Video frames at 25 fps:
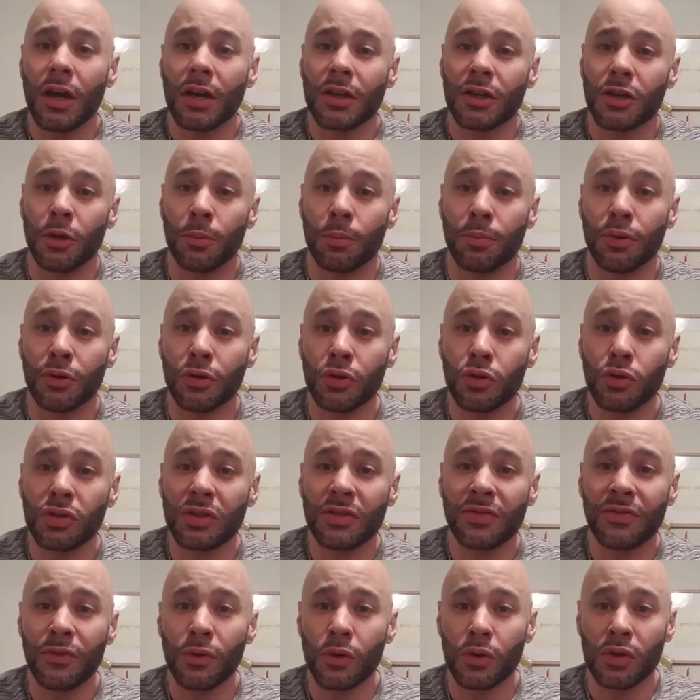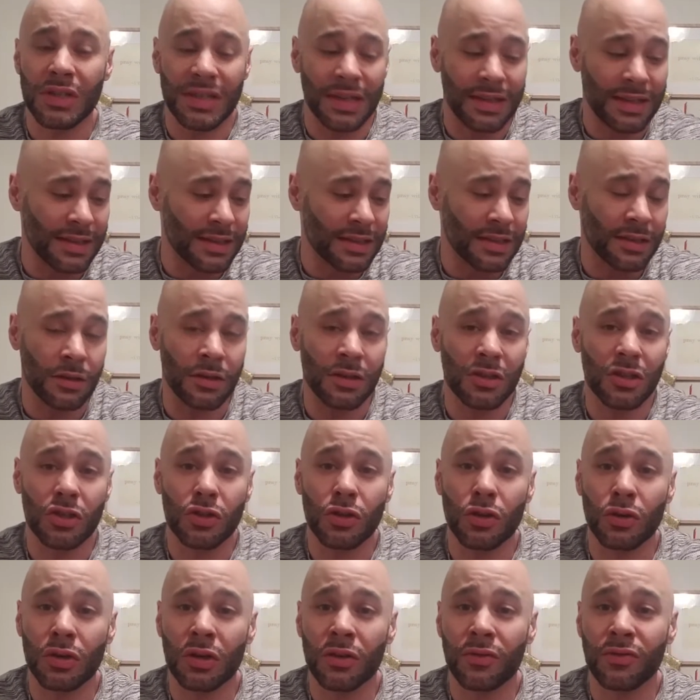to produce force against the
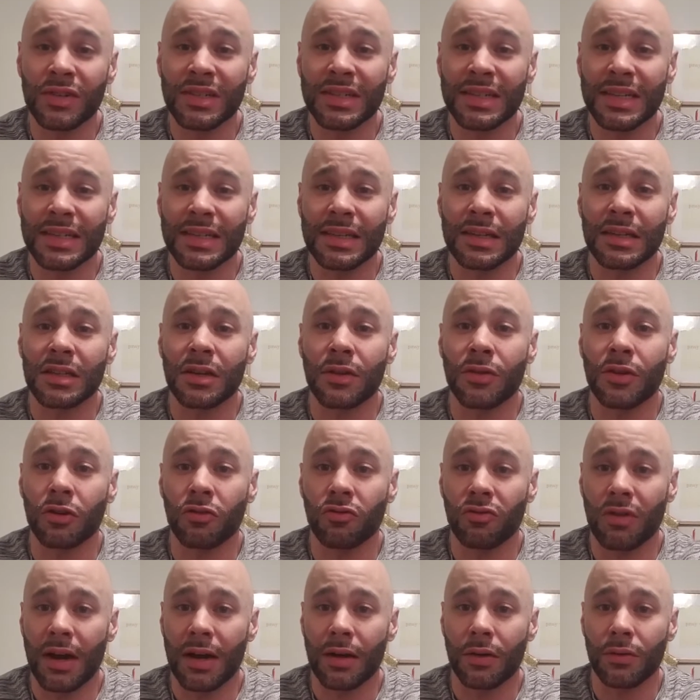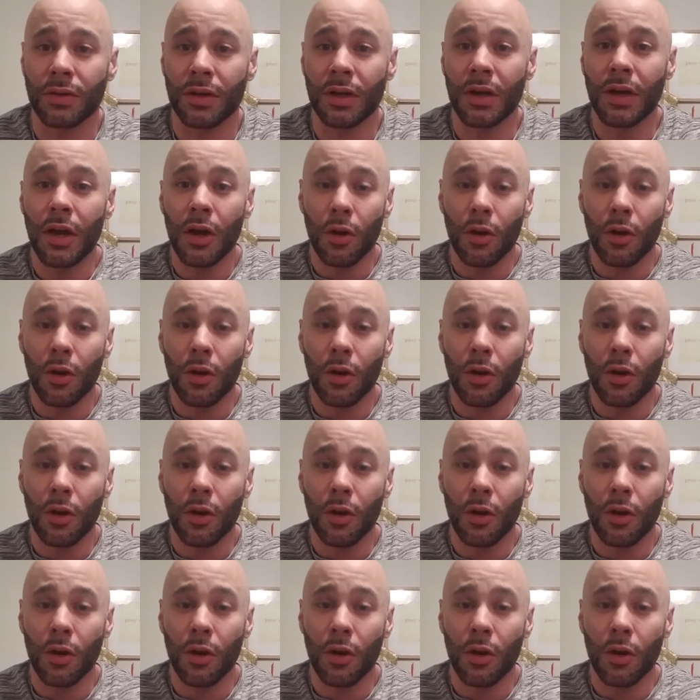external resistance of the ground.